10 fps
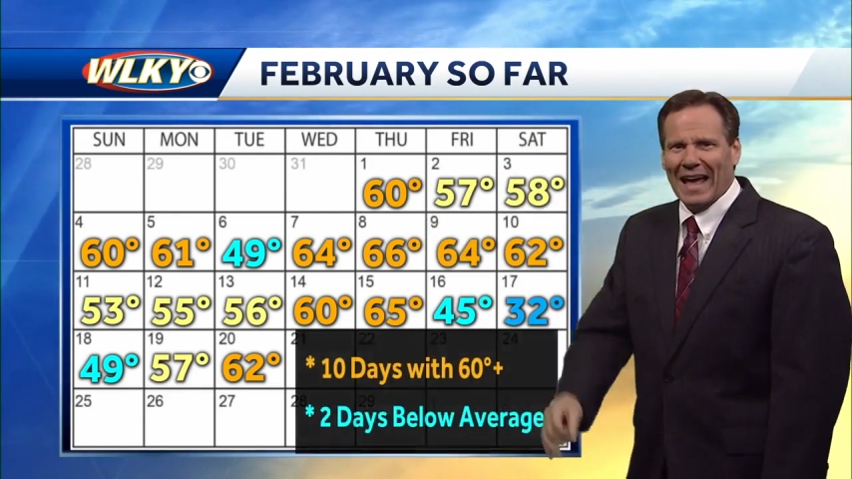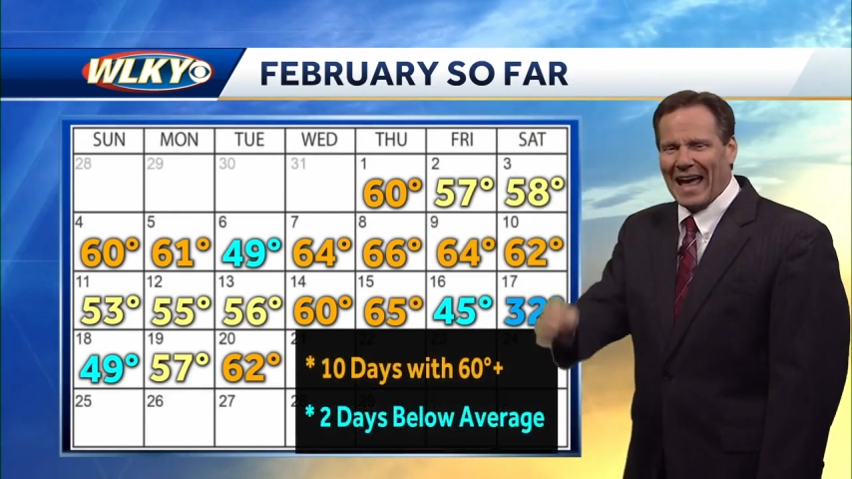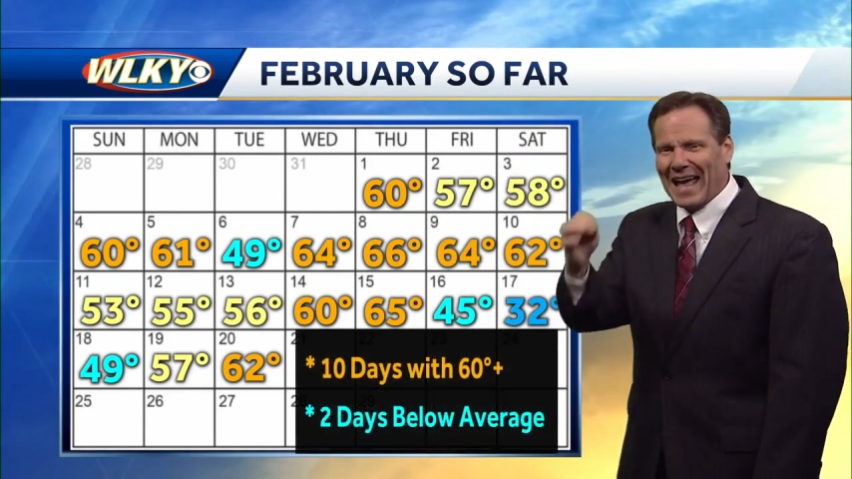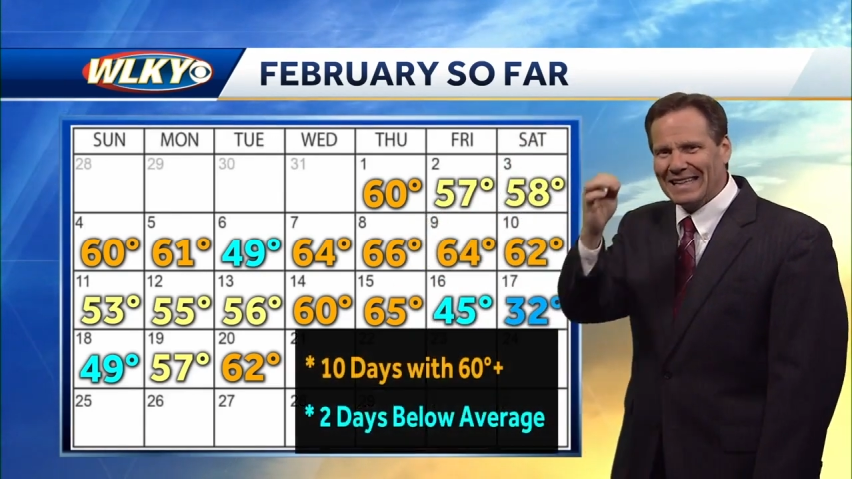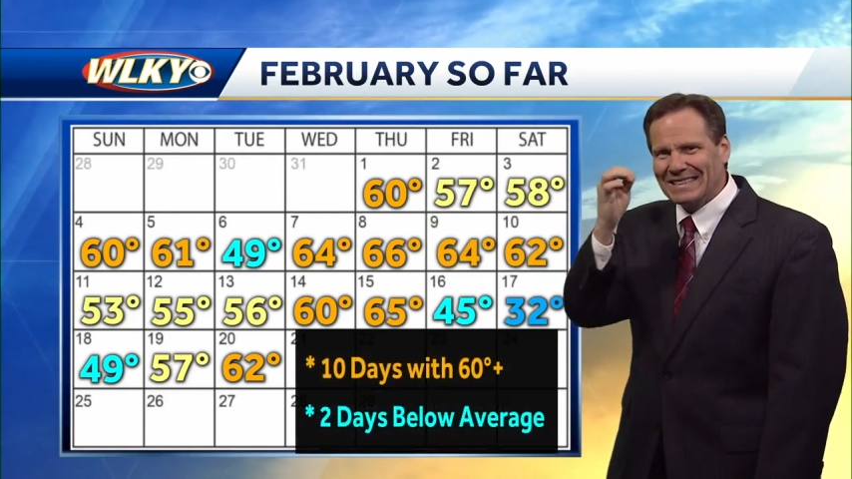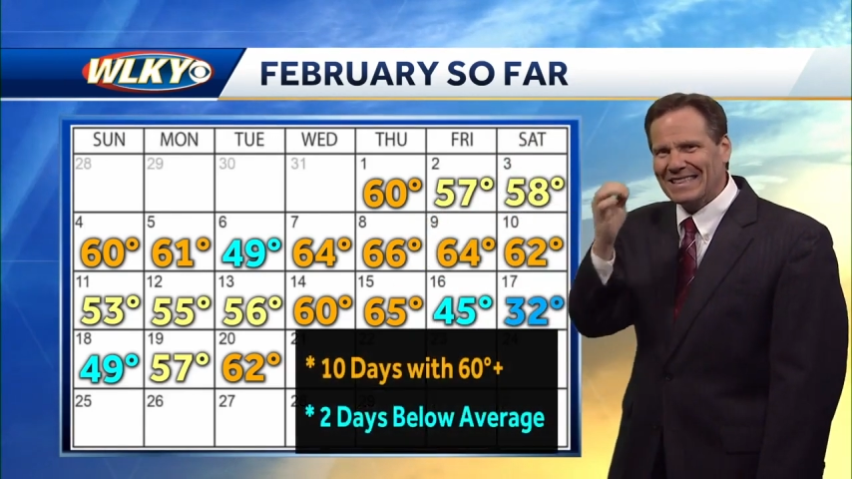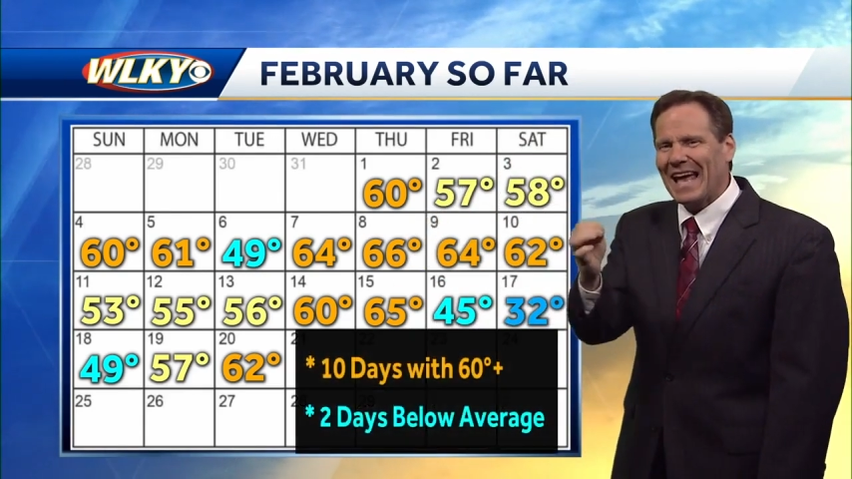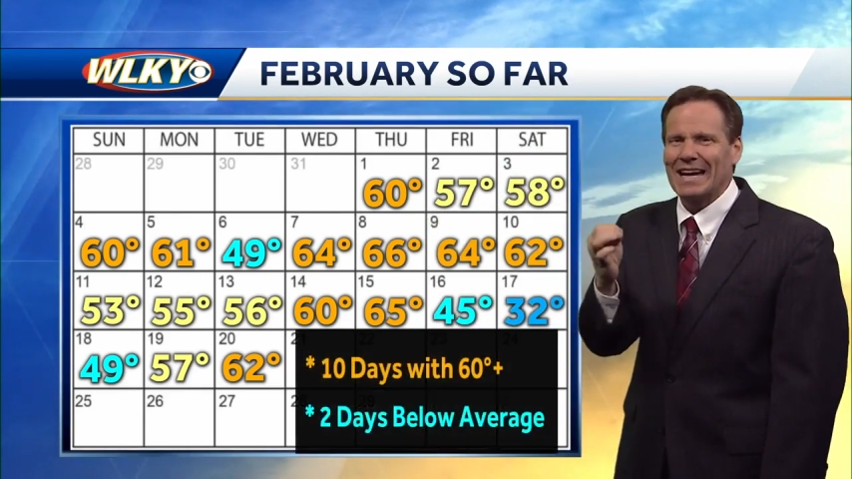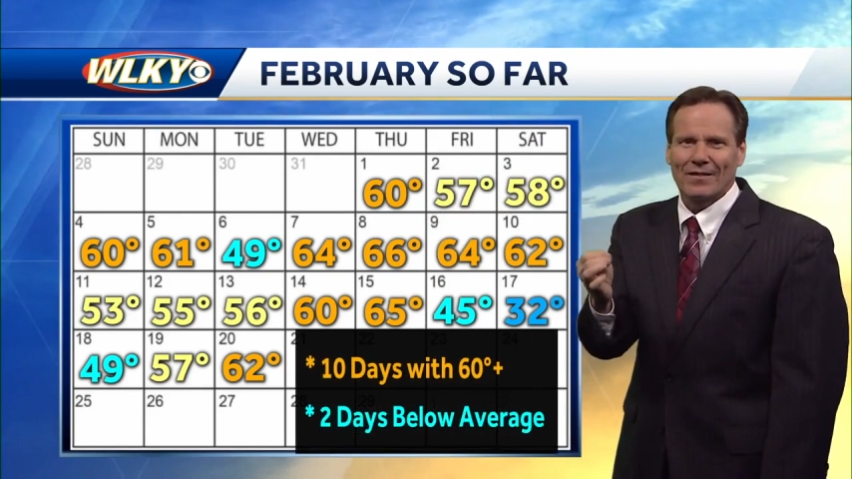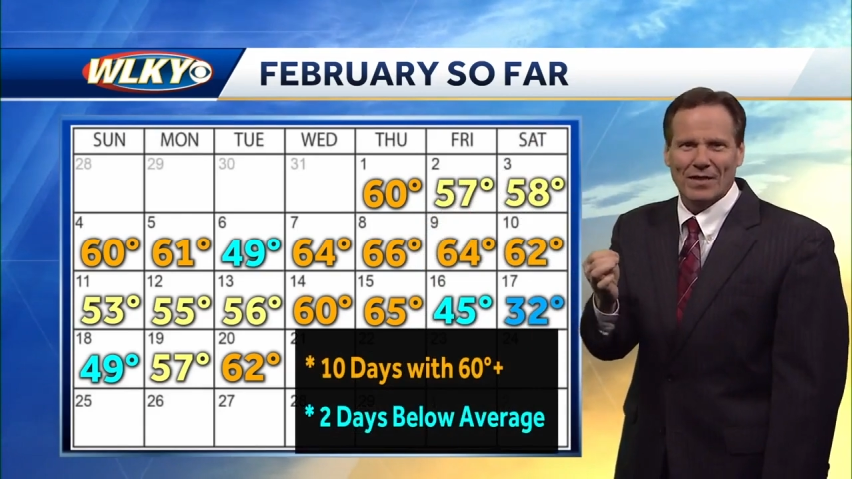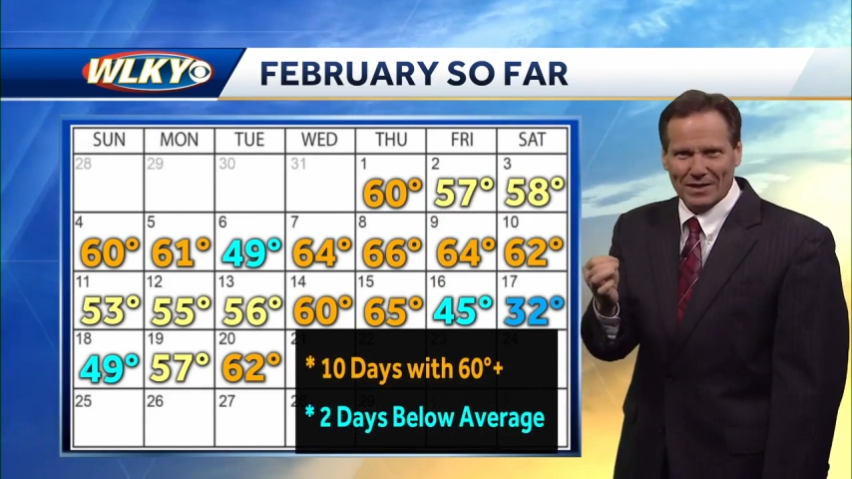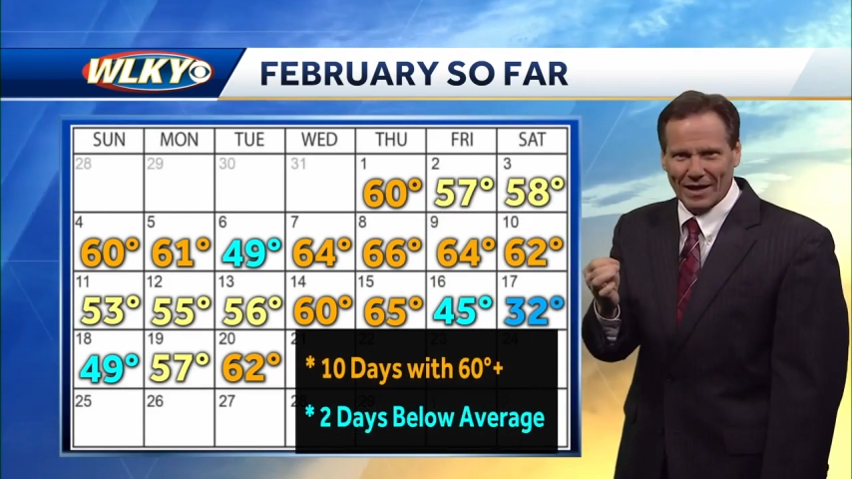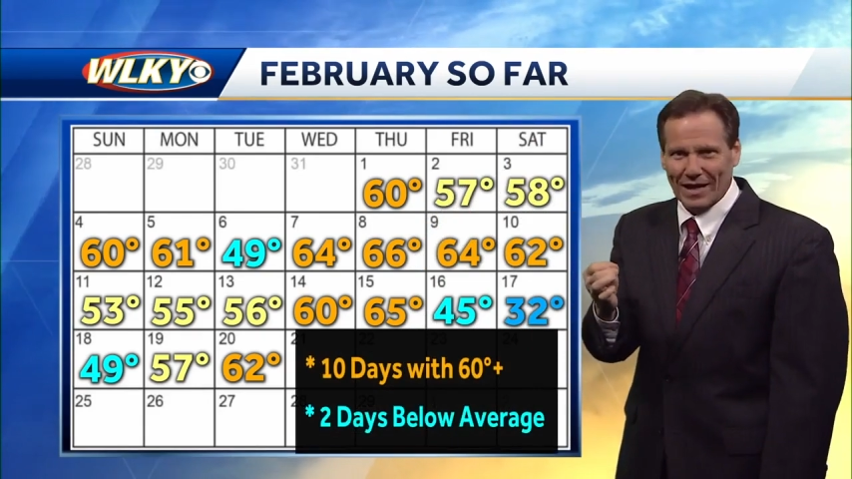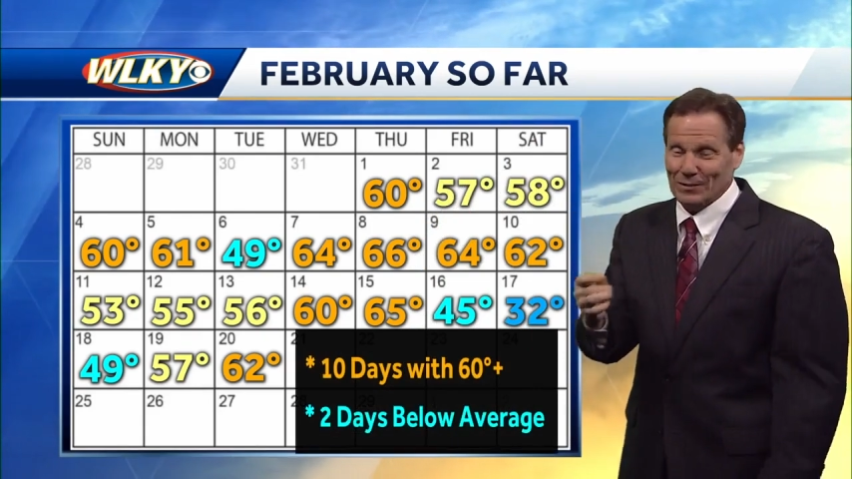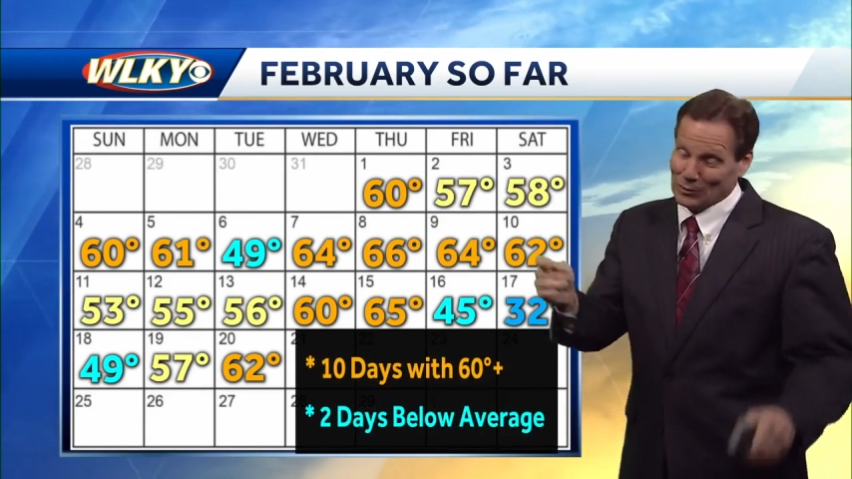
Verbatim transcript: And 10 of the days